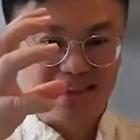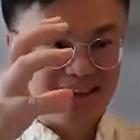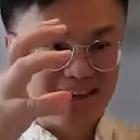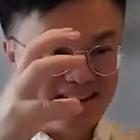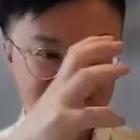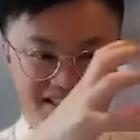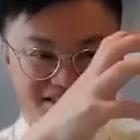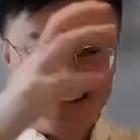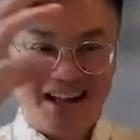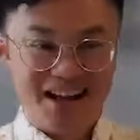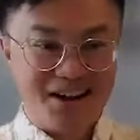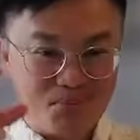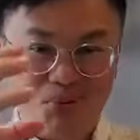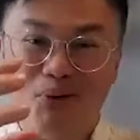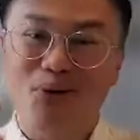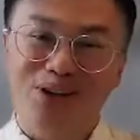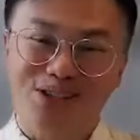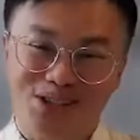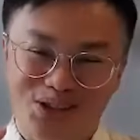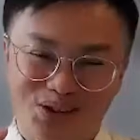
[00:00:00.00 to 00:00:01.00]
It is not a
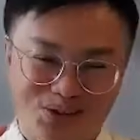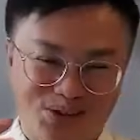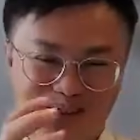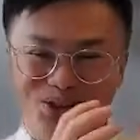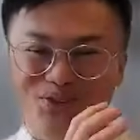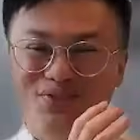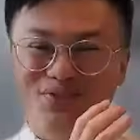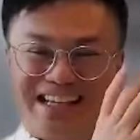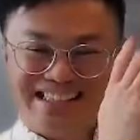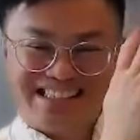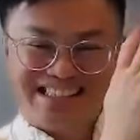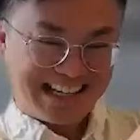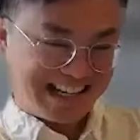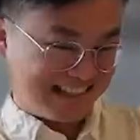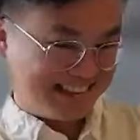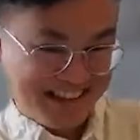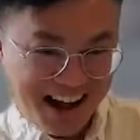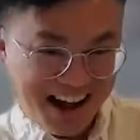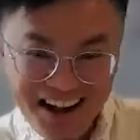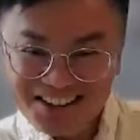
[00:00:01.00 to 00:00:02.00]
point solution because it
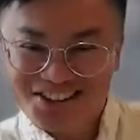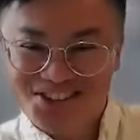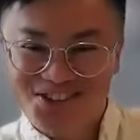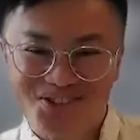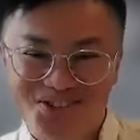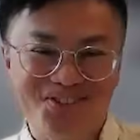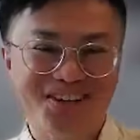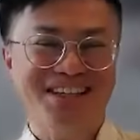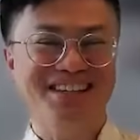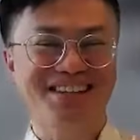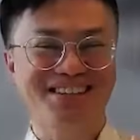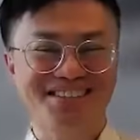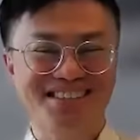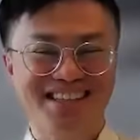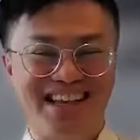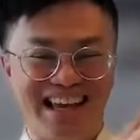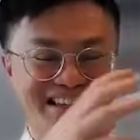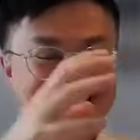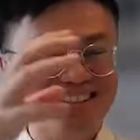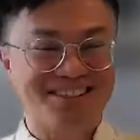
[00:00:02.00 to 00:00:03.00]
is not just one use
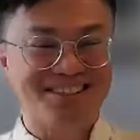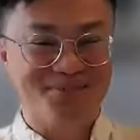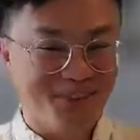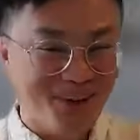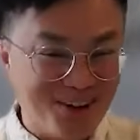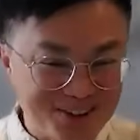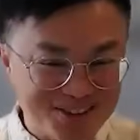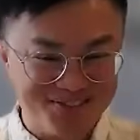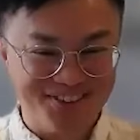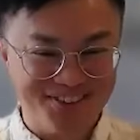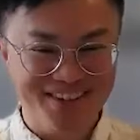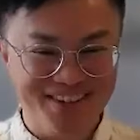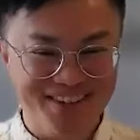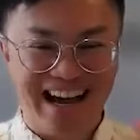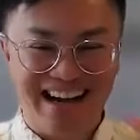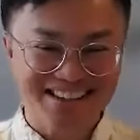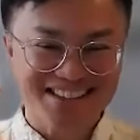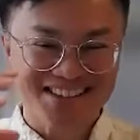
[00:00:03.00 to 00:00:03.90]
case; it's multiple now.